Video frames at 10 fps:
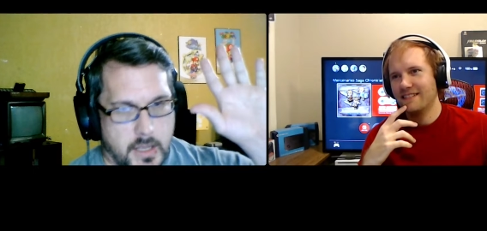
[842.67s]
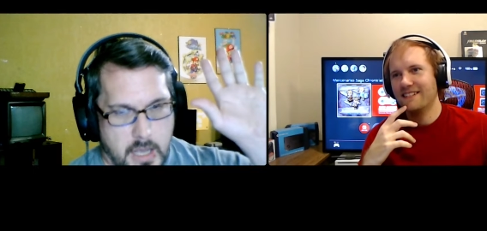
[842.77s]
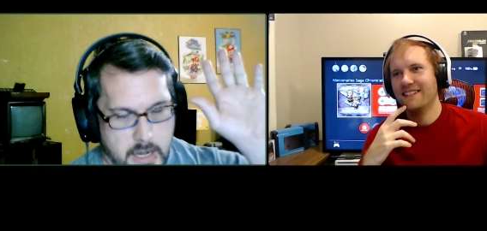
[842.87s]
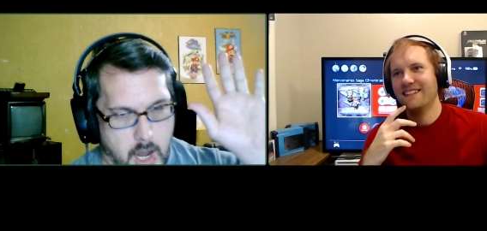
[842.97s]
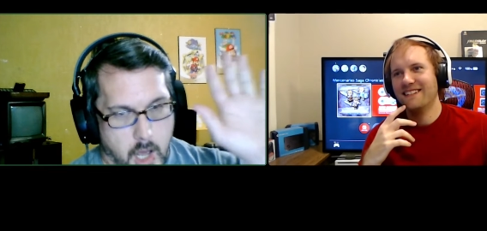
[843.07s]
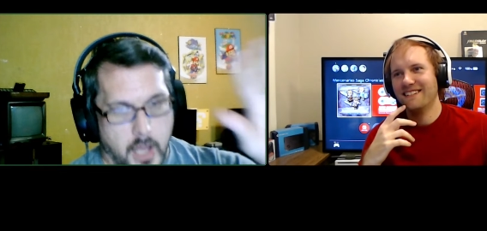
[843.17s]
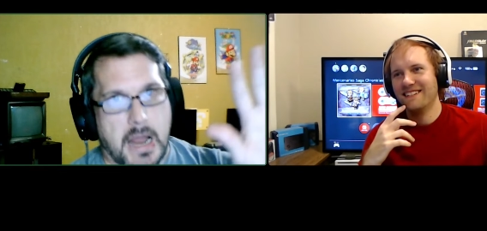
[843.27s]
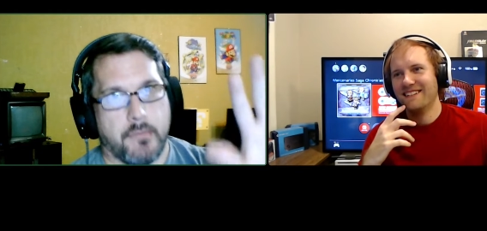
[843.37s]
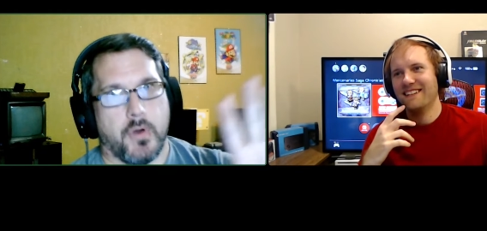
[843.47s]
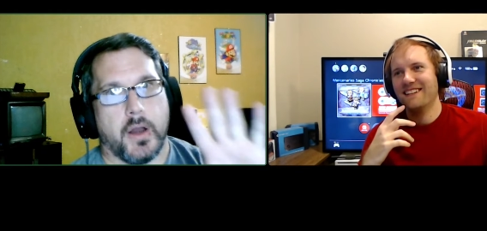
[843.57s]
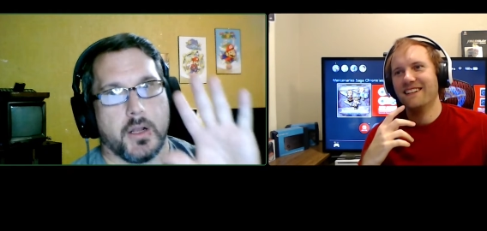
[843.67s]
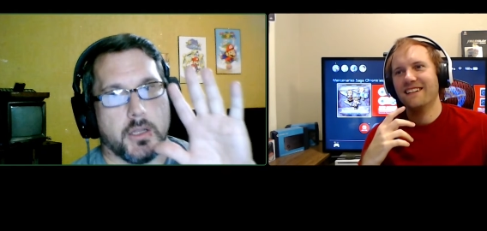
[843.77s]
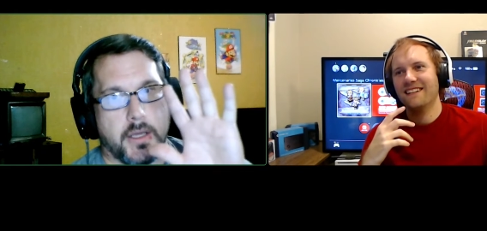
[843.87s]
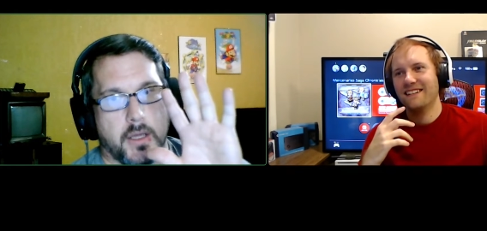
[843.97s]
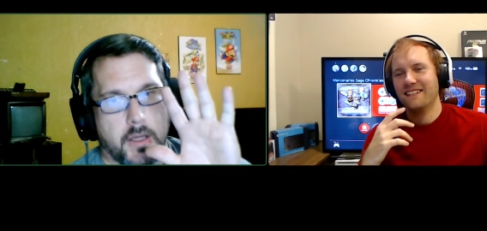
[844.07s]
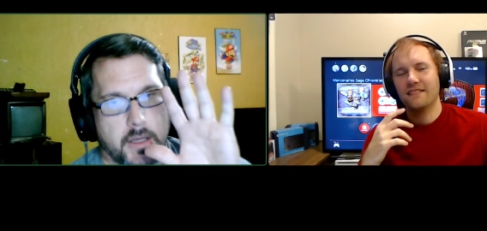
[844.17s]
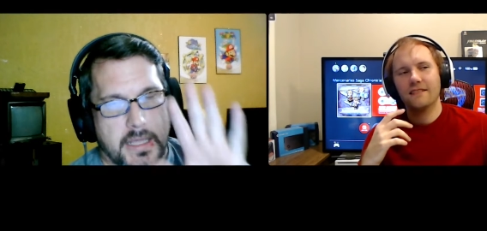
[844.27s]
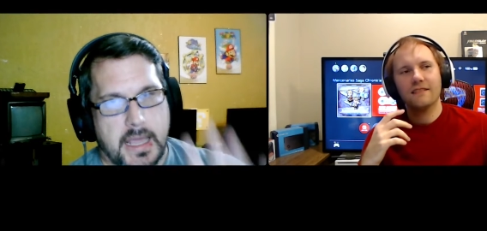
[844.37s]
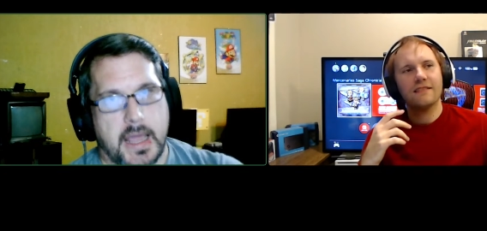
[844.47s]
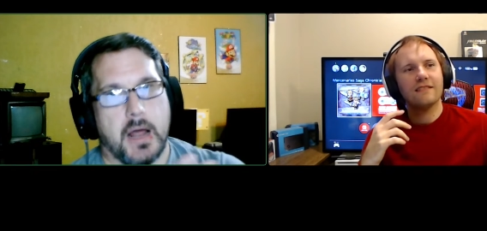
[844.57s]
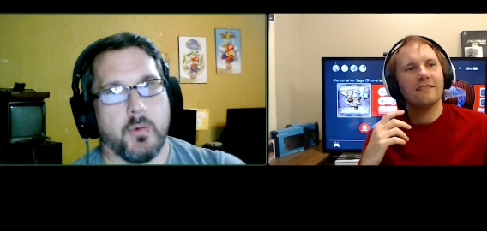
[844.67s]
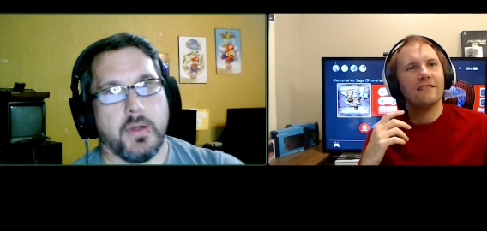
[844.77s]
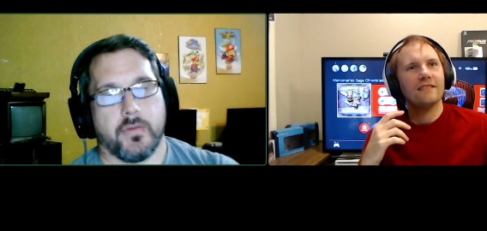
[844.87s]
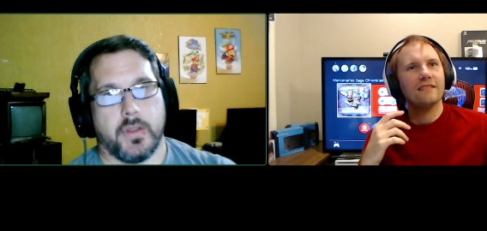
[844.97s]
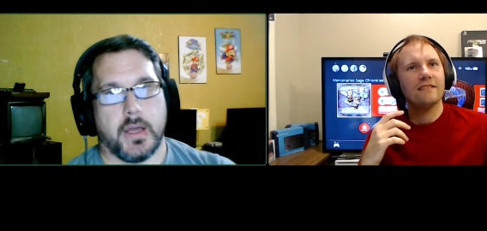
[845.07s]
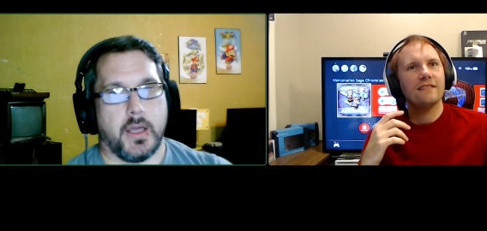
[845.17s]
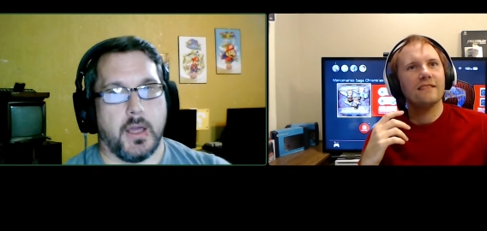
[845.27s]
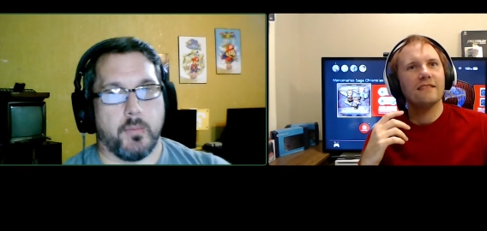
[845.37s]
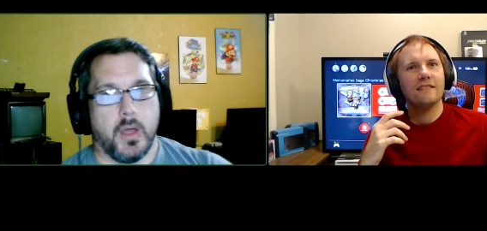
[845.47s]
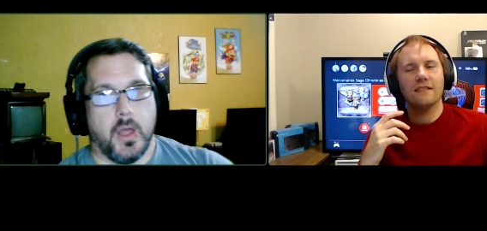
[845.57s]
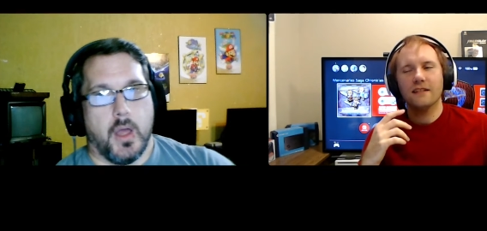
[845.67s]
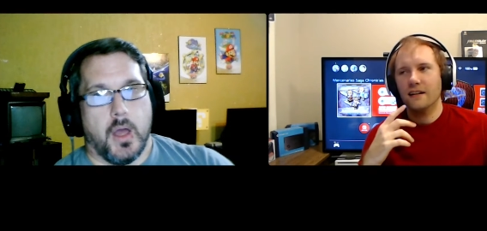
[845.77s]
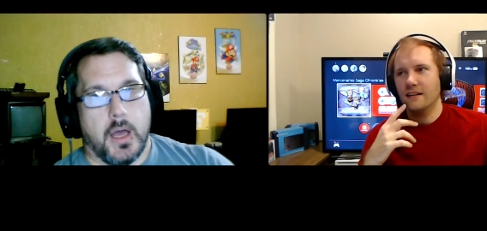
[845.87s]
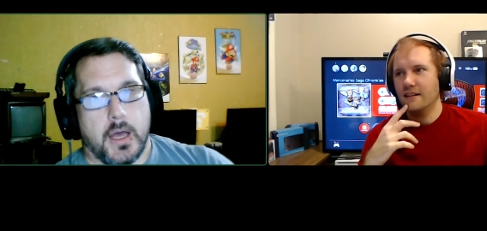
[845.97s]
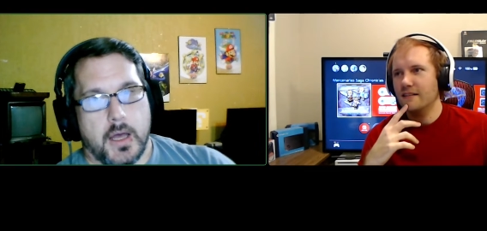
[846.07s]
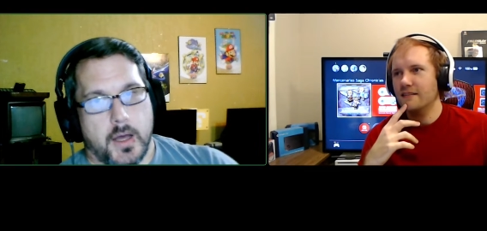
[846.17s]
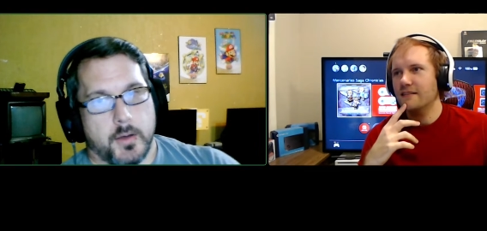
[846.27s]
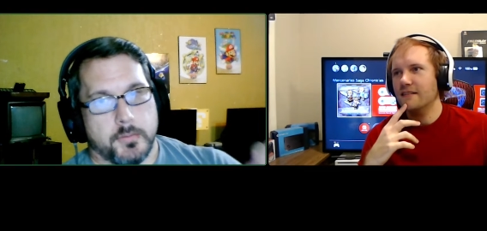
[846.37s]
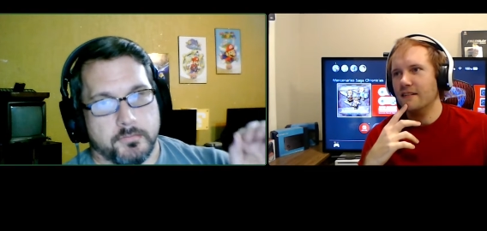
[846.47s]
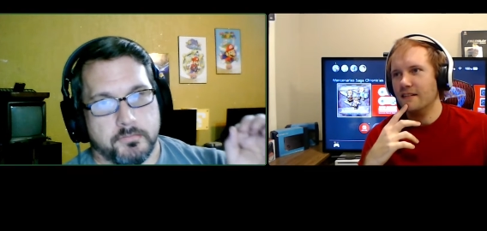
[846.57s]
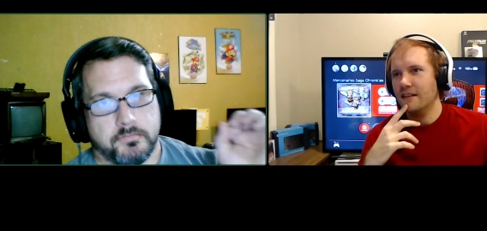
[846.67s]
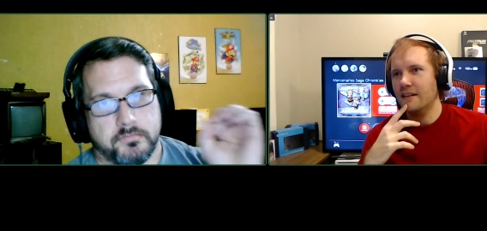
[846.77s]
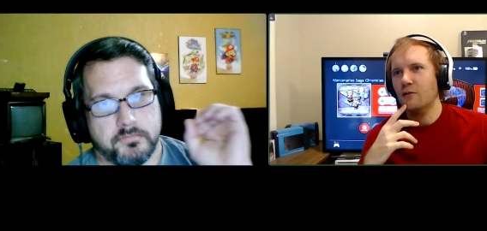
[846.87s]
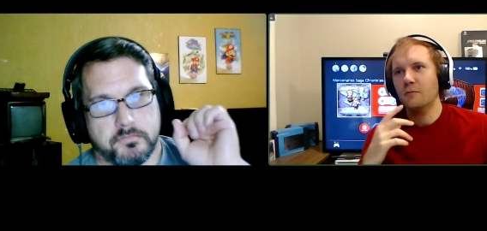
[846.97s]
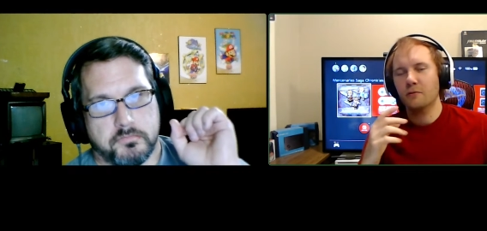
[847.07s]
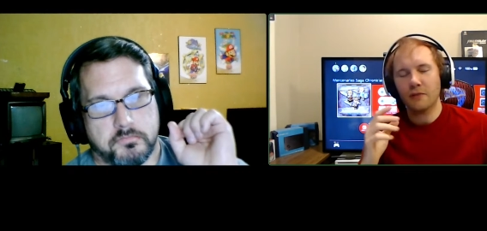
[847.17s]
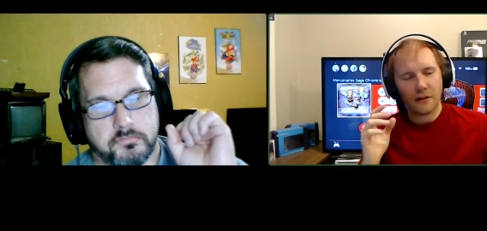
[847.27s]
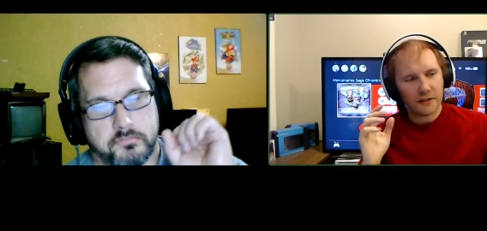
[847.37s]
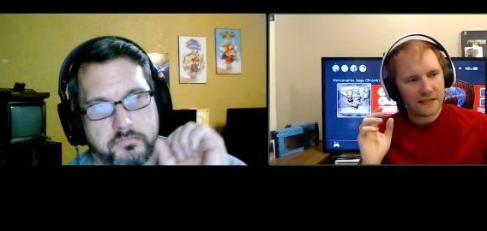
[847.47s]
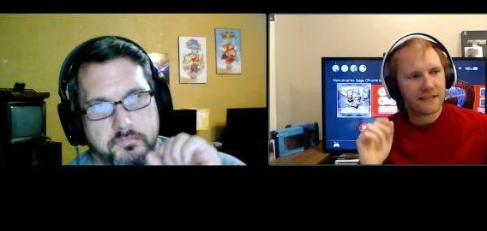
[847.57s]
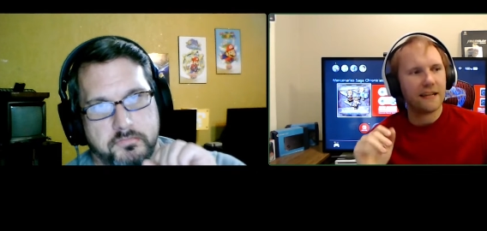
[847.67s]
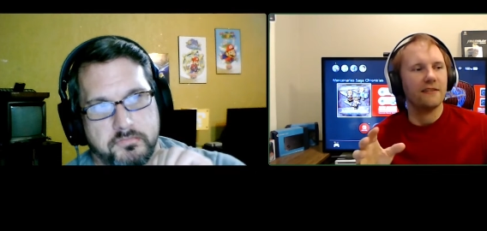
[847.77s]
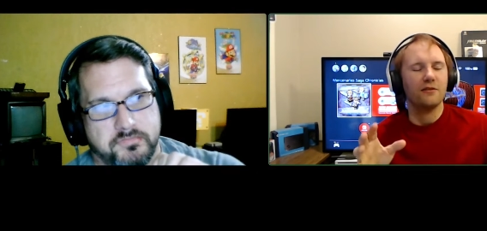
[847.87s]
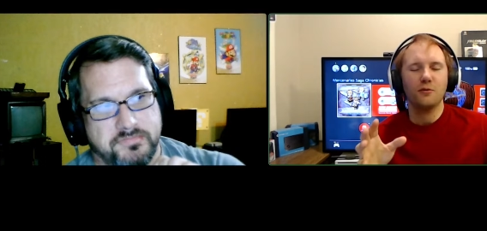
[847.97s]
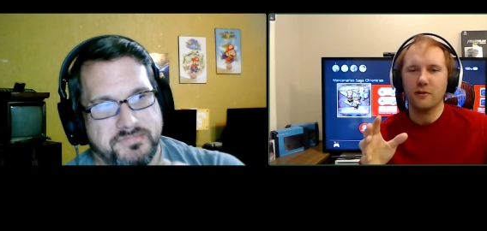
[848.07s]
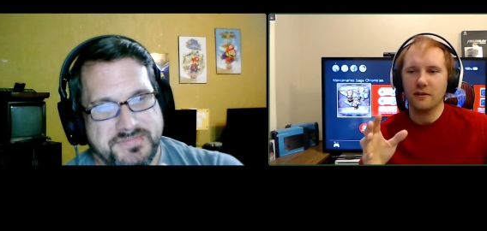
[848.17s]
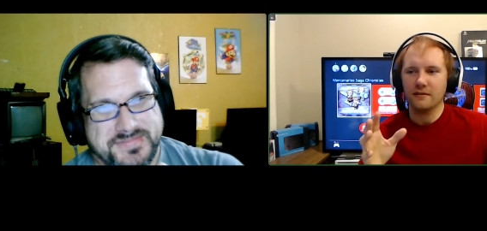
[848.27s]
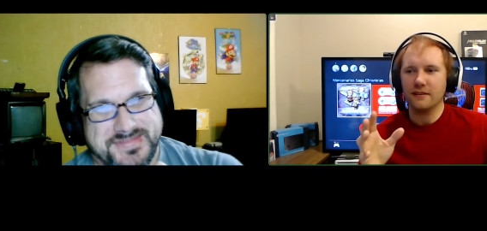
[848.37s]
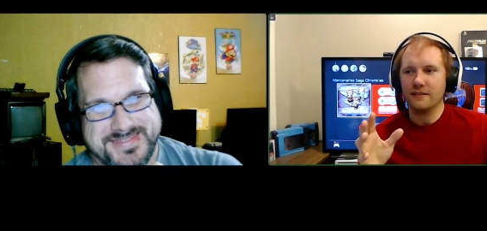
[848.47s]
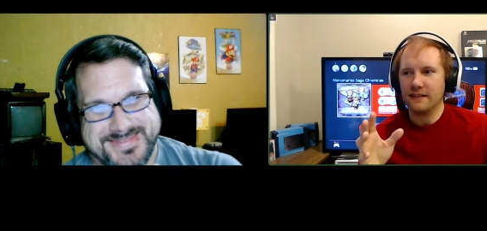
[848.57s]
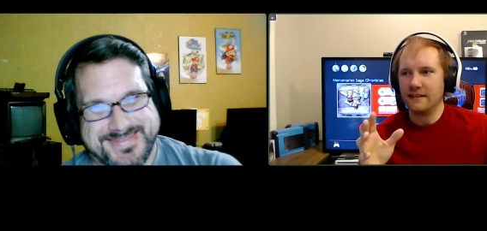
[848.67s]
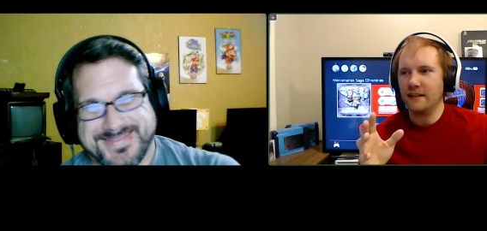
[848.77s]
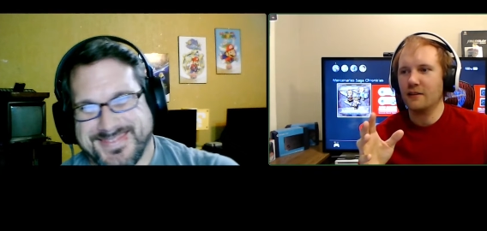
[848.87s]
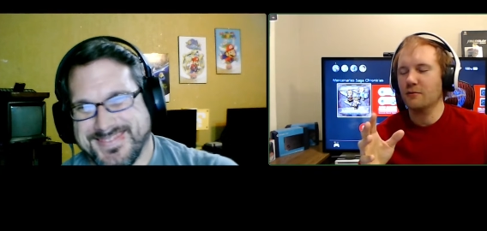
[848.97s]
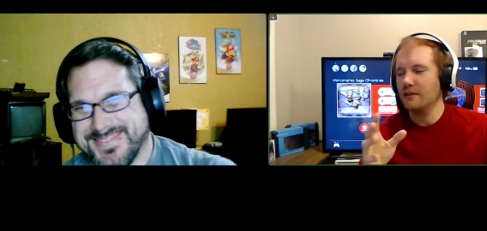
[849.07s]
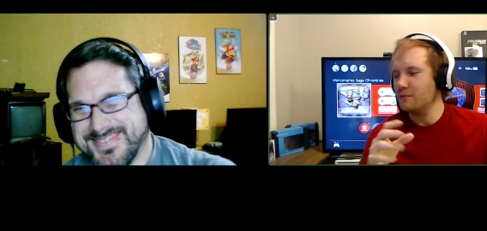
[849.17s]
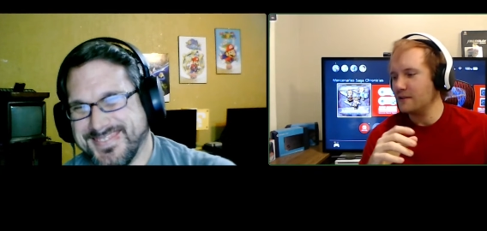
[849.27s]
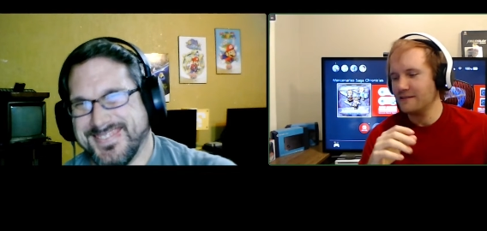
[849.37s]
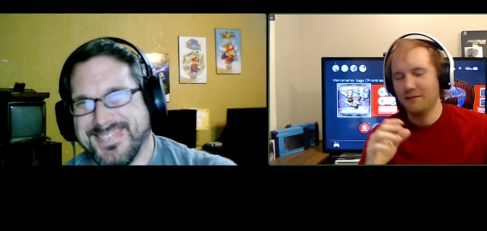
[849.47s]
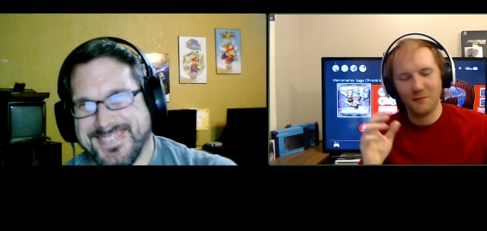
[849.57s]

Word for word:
Speaker 1: Unironically, cannot wait for that game. Um,
Speaker 2: I remember how excited you were at, at E3 when